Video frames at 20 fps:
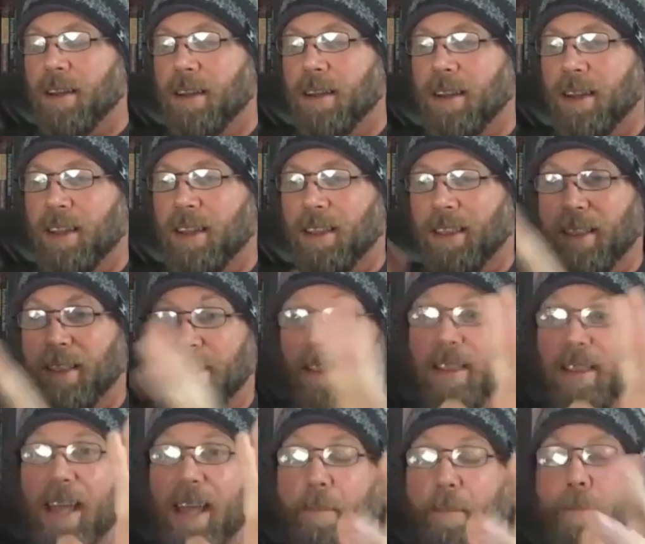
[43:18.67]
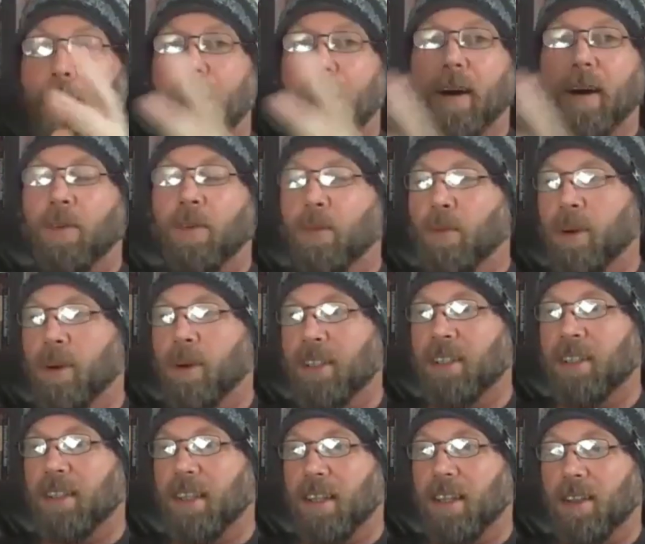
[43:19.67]
in that bout
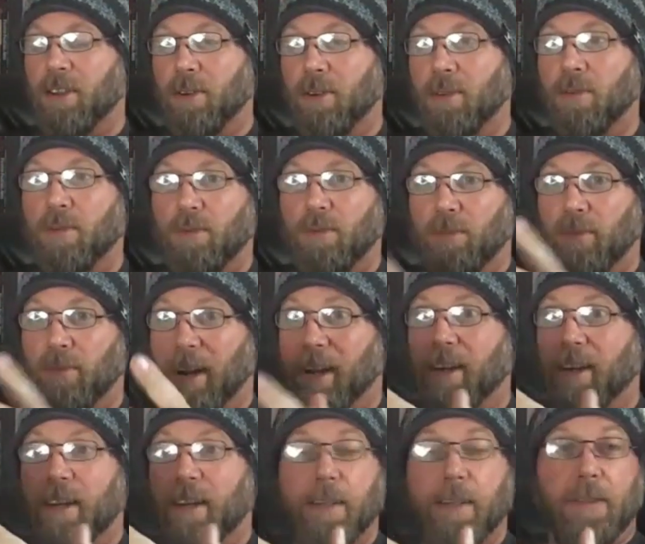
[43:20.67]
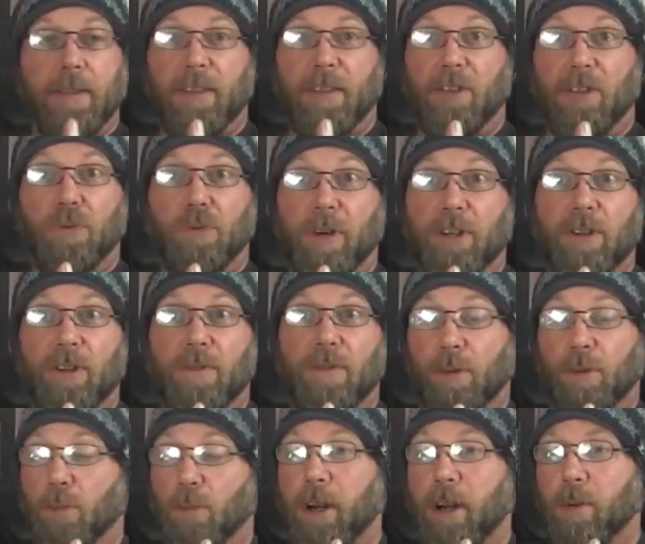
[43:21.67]
was that you recognized the situation
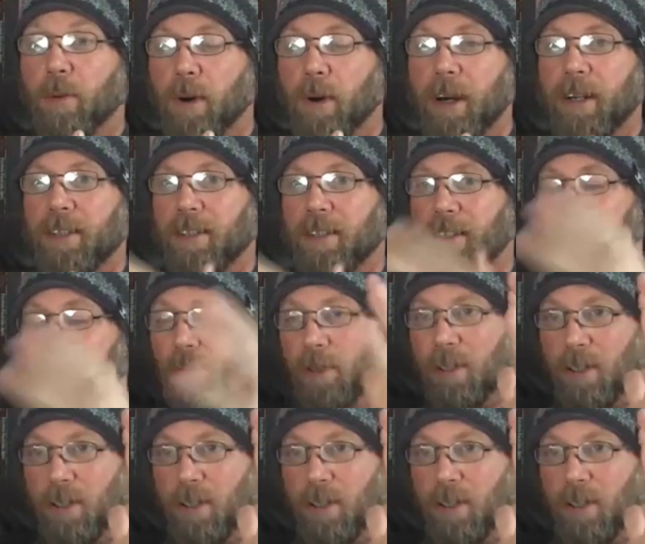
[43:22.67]
for what it was. This was a